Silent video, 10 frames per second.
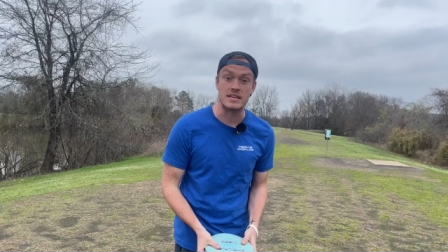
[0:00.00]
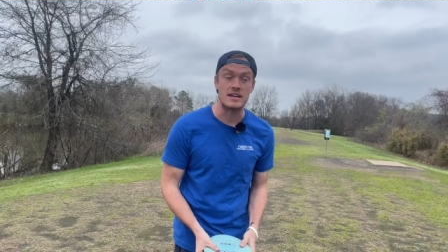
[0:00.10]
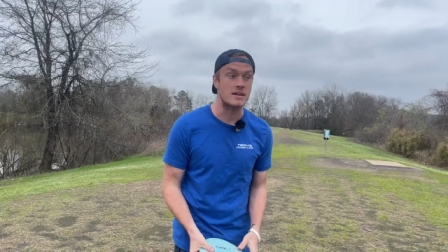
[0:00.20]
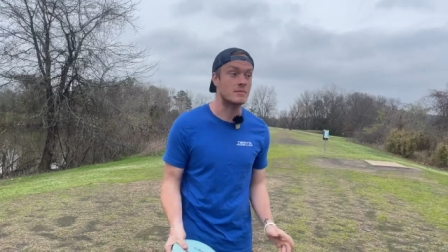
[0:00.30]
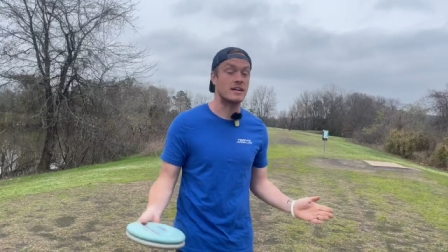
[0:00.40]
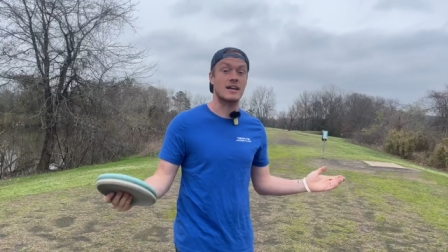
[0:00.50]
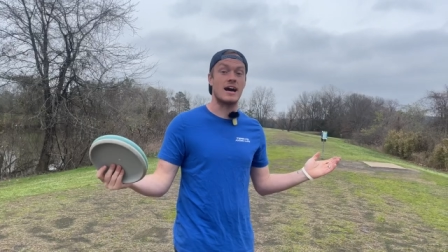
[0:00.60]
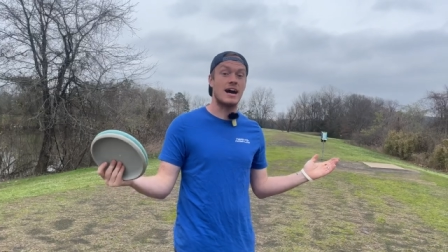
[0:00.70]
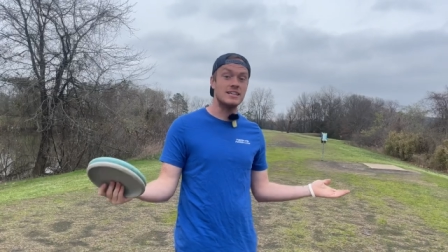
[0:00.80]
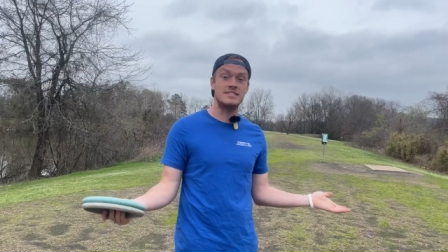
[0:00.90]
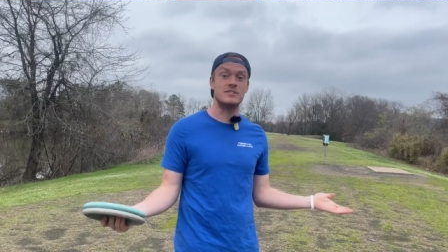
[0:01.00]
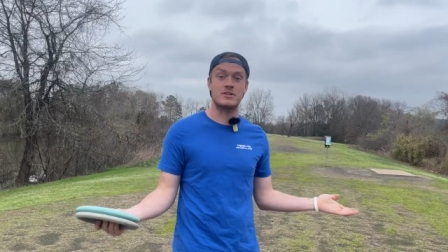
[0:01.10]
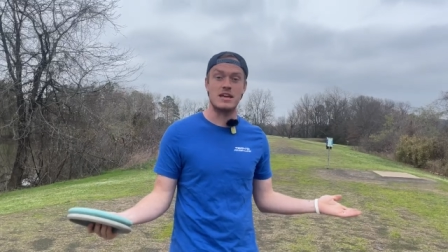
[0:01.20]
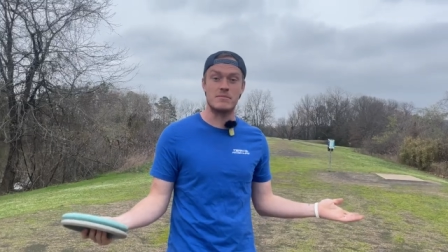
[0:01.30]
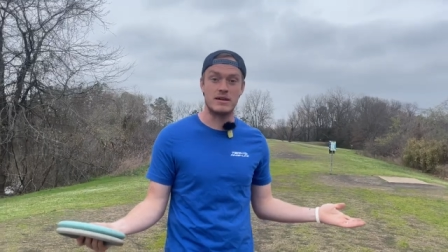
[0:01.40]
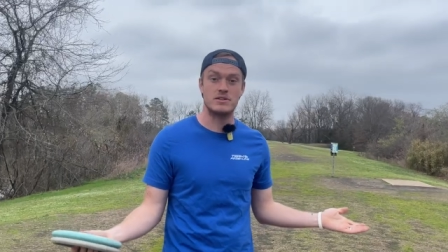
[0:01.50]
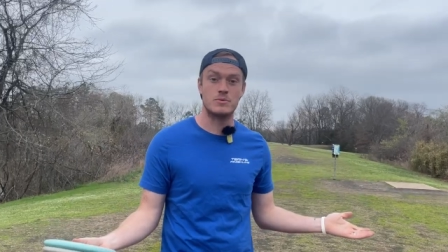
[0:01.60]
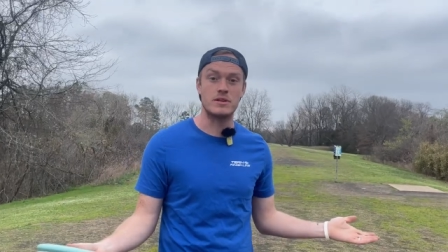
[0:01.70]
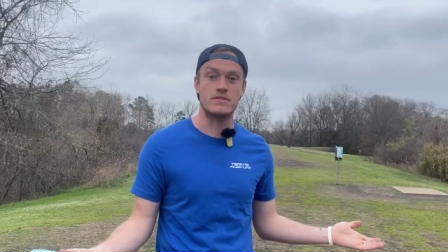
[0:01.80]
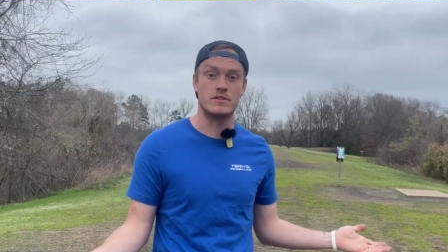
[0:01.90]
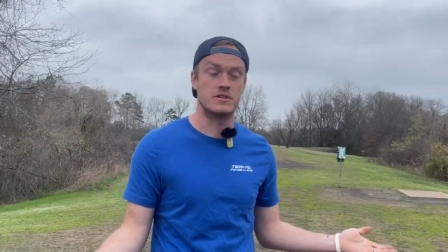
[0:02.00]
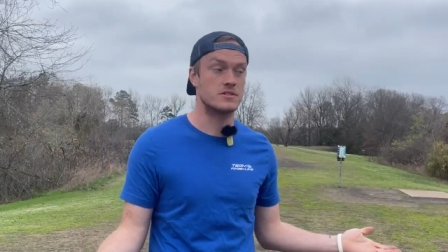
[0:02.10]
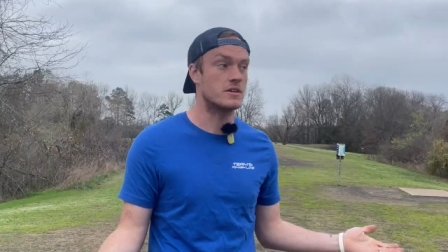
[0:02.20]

in and I'm like, I still can't make 20 footers.